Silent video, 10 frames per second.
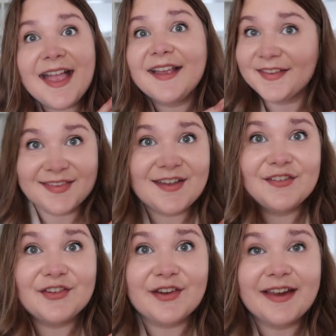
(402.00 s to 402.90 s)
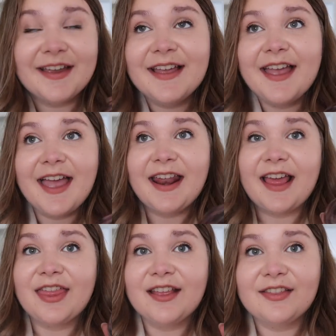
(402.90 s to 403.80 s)
a conservatory, and
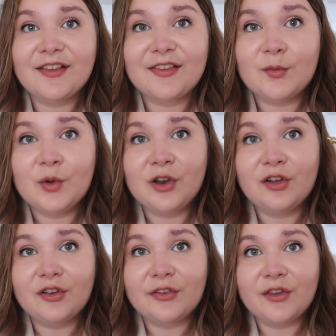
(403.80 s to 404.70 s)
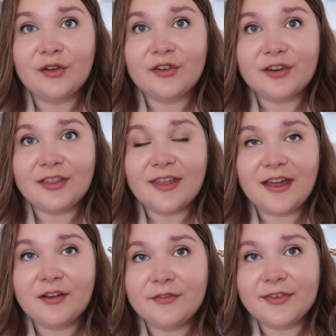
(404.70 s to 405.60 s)
I think this will look so good in
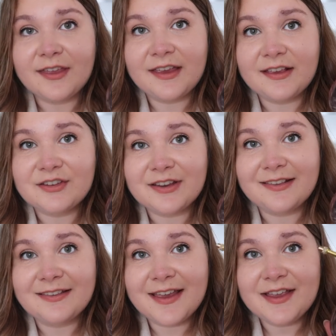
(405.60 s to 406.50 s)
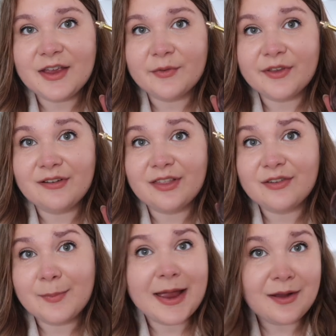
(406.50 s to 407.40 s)
that. Obviously, as you can see, it was only
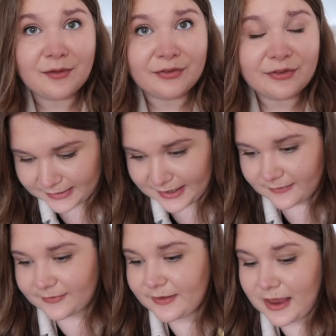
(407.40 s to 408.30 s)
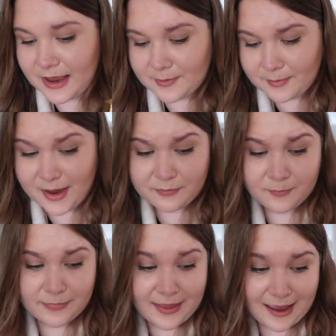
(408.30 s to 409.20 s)
£3. Yes, apart
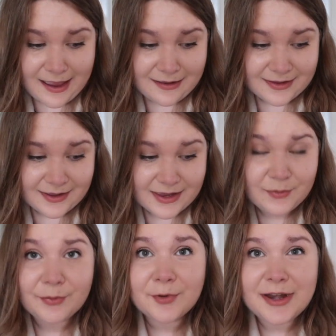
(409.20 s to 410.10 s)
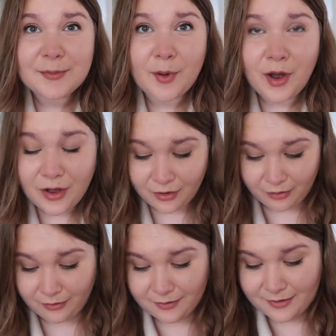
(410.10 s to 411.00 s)
from that, it was pretty
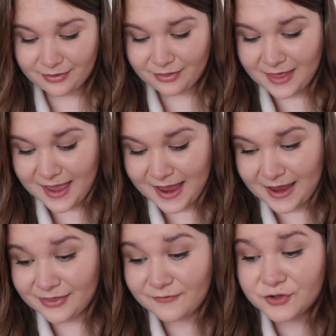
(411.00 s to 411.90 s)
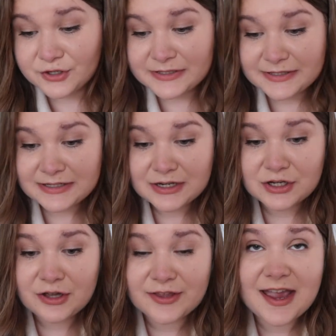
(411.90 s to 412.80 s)
poor. They've just
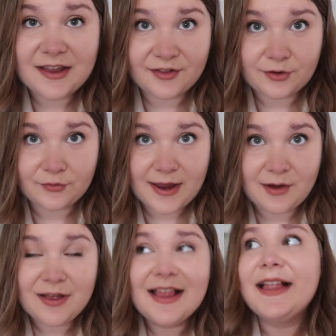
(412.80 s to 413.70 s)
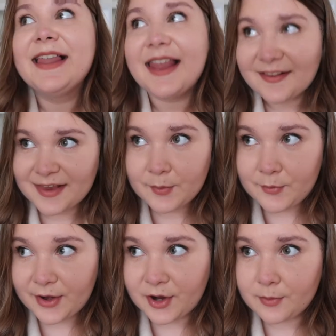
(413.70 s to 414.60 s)
got the garden stuff out. Last time we
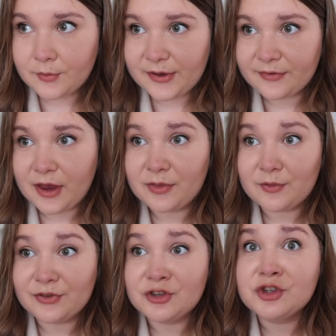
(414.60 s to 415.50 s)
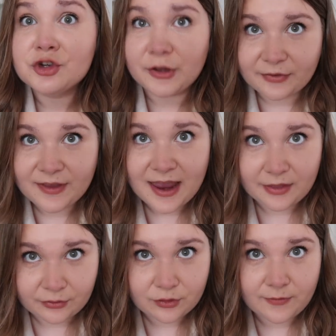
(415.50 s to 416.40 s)
went a couple of weeks ago, they was just
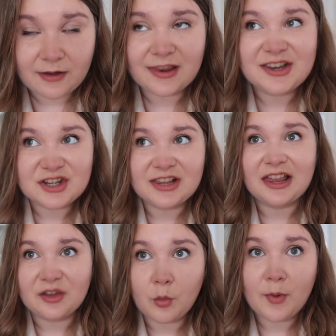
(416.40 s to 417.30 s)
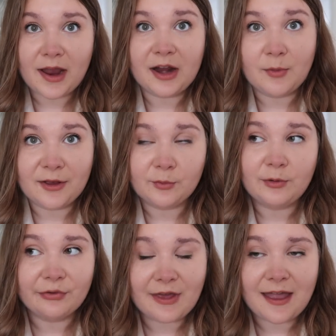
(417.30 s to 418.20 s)
getting stuff out, literally like unpack it whilst we
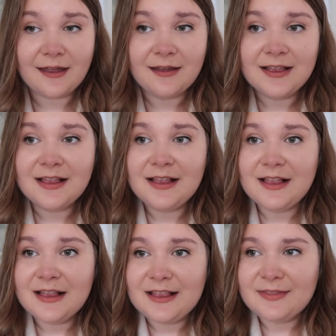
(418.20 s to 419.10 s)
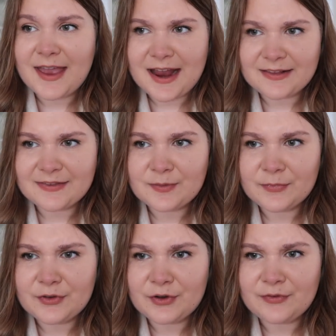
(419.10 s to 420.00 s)
was there. They had some
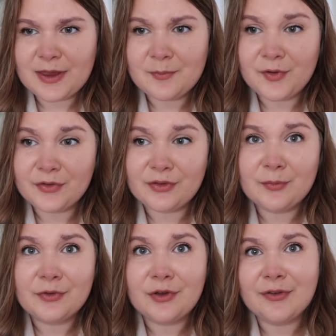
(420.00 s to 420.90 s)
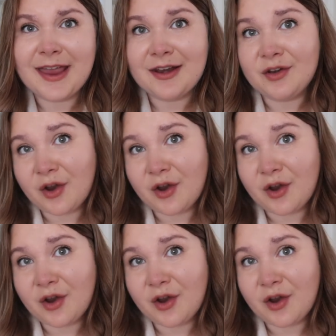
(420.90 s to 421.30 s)
stuff in, but some stuff again